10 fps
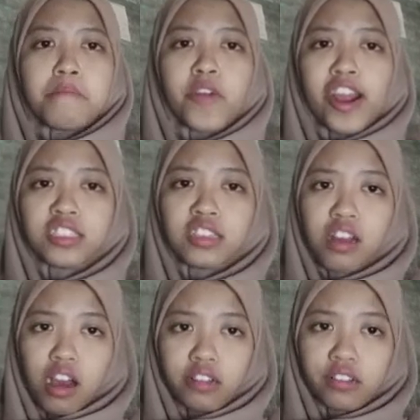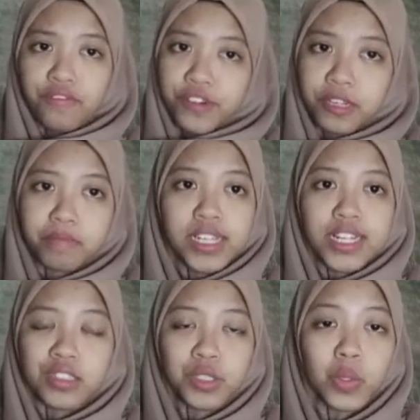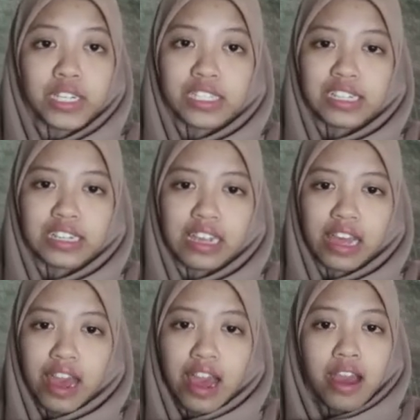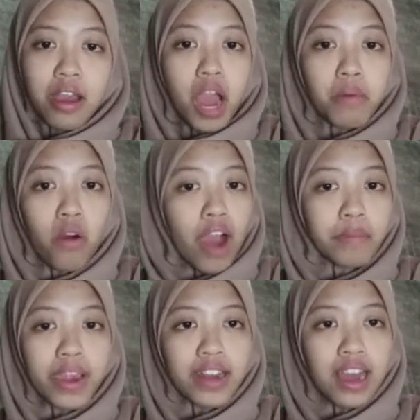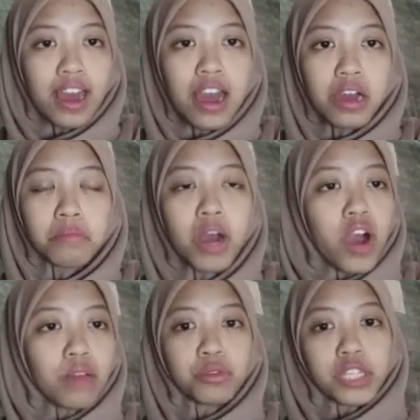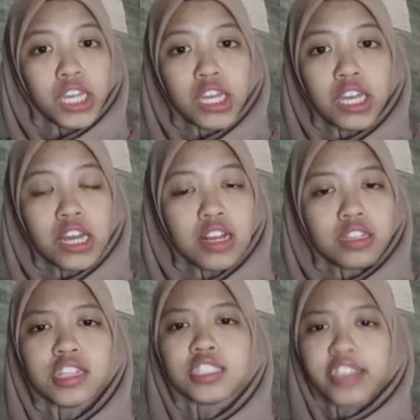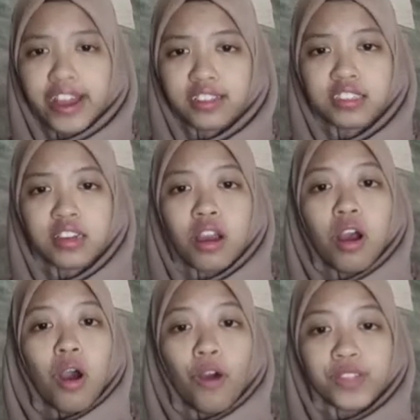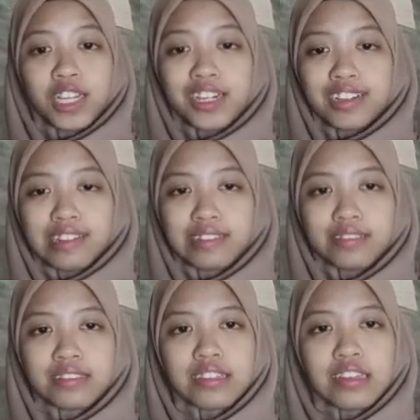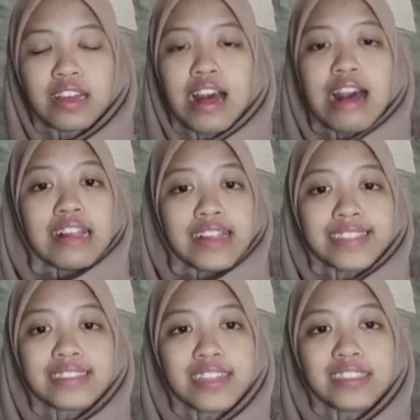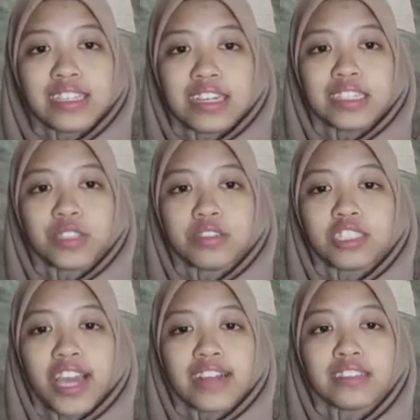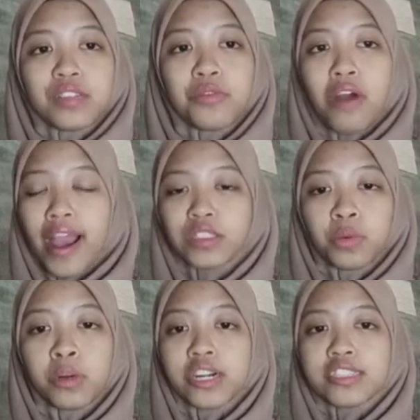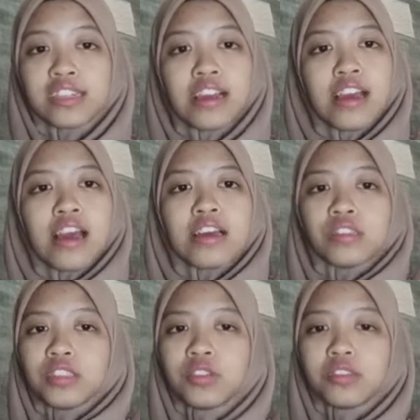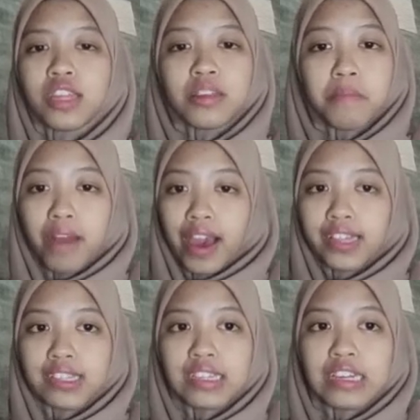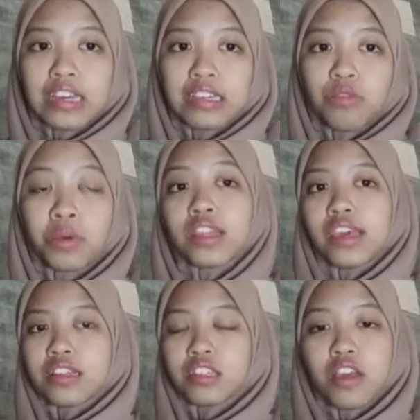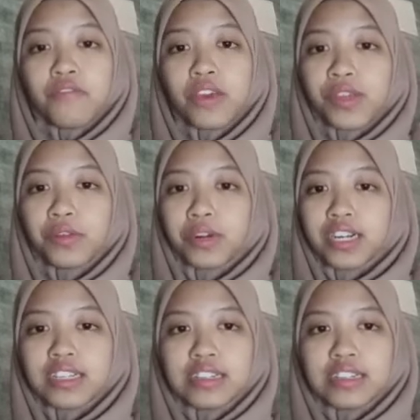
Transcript: Praise God for the balanced word. Bawang merah, bawang putih, the shade of the earth. Let's listen to the chanted wise word, soothing the mind with its vivid word.